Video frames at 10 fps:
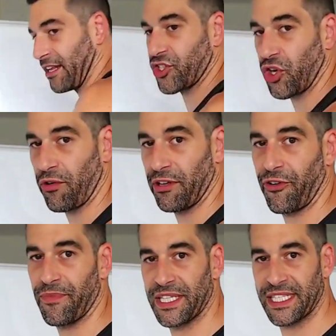I'll show it
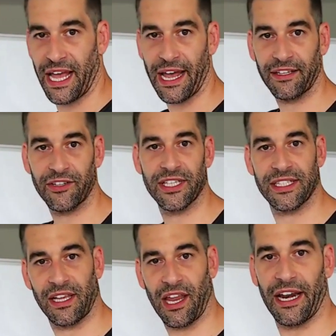from the side because
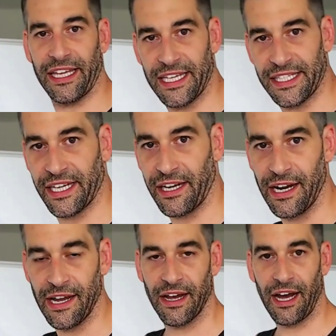it's a lot
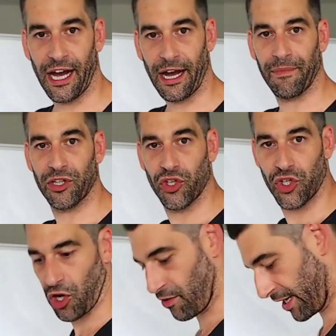easier to
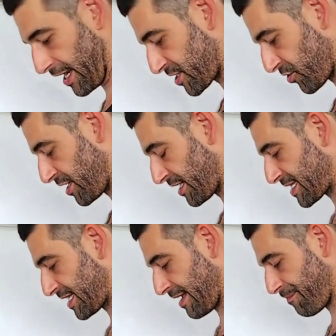show, okay? So you can
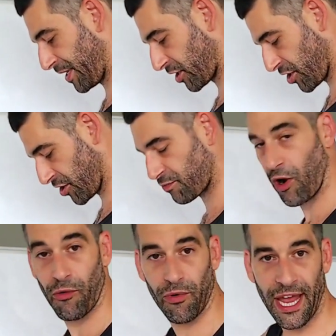see it, because
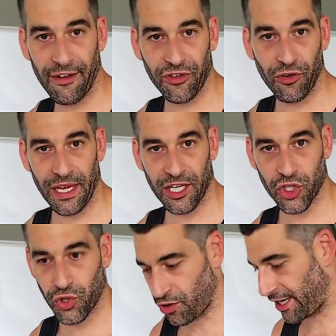what we have to make
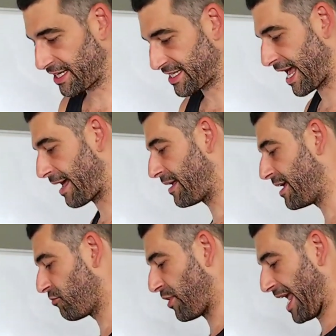sure is that
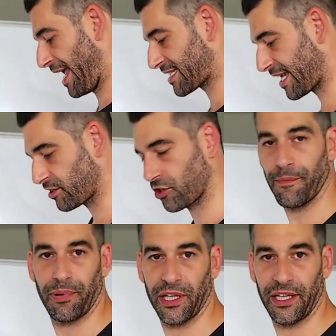we exhale
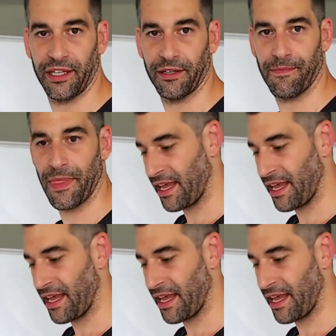completely.